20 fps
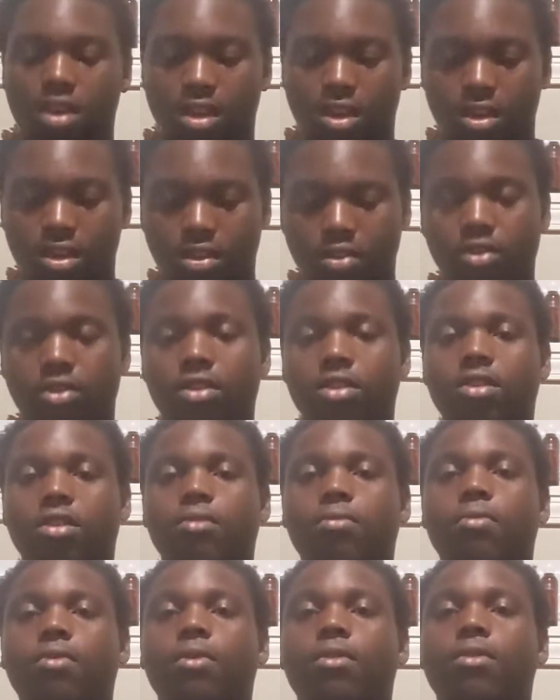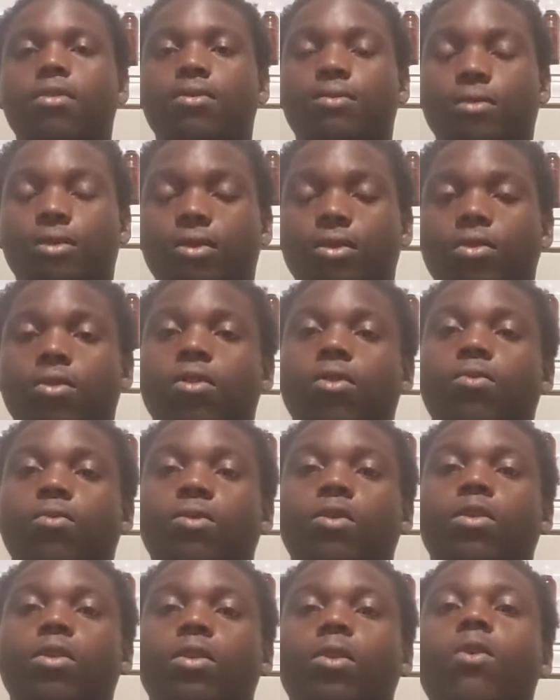It's gonna get to the point
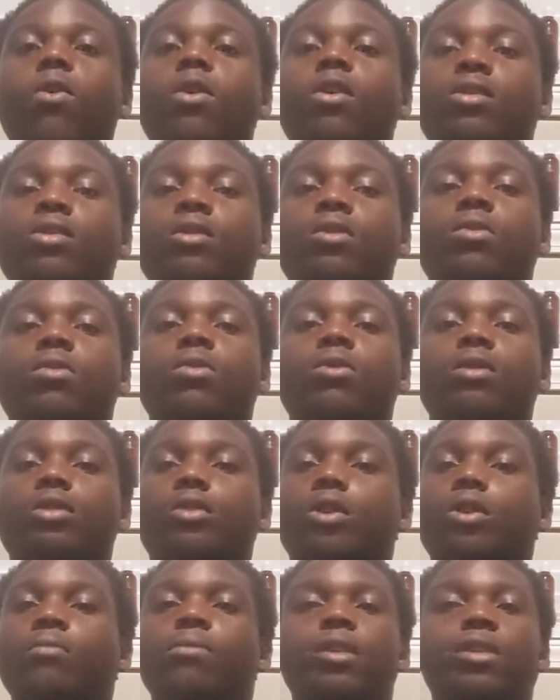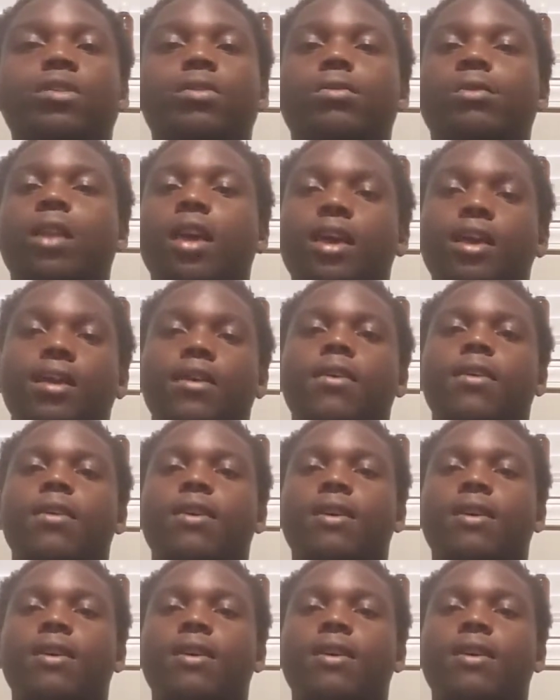when the Lord show you, it's gonna be too late.